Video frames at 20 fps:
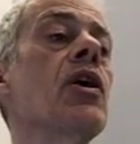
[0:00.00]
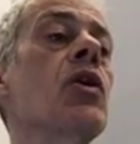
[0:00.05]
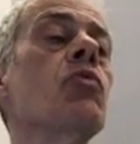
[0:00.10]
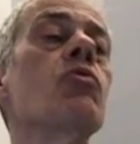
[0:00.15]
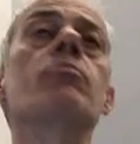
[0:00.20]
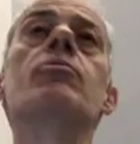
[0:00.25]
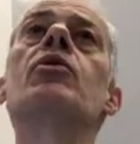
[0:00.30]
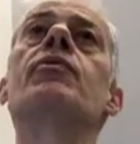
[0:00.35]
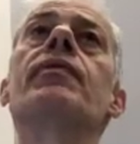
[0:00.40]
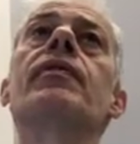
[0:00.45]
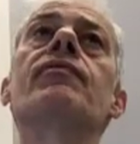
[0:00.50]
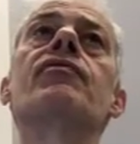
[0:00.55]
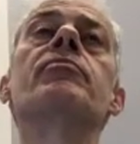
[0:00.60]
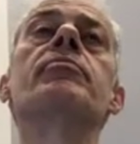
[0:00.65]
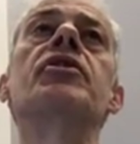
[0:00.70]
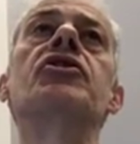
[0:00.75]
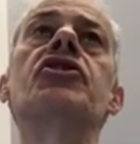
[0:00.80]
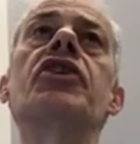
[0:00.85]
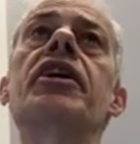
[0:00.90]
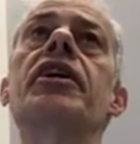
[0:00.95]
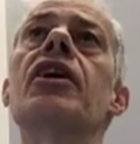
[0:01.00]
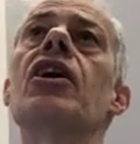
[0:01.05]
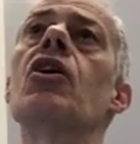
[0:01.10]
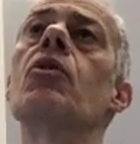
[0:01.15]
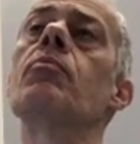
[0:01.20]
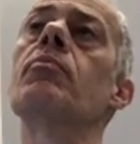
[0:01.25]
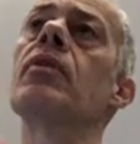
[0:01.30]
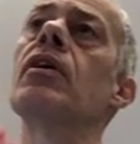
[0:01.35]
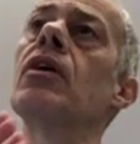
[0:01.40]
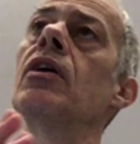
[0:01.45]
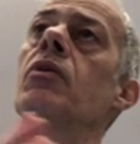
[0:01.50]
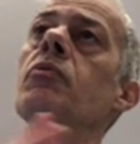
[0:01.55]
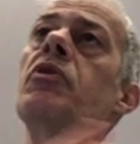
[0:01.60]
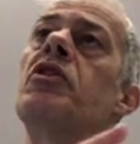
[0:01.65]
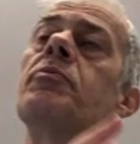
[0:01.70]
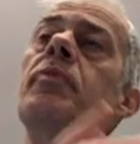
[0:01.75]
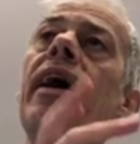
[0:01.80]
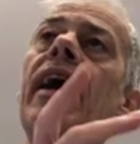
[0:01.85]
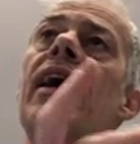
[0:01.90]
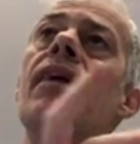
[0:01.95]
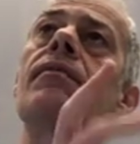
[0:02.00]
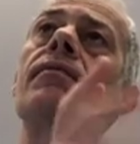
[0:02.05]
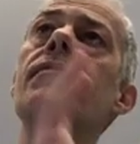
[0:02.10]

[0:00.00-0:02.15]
We're moving from a genome which might have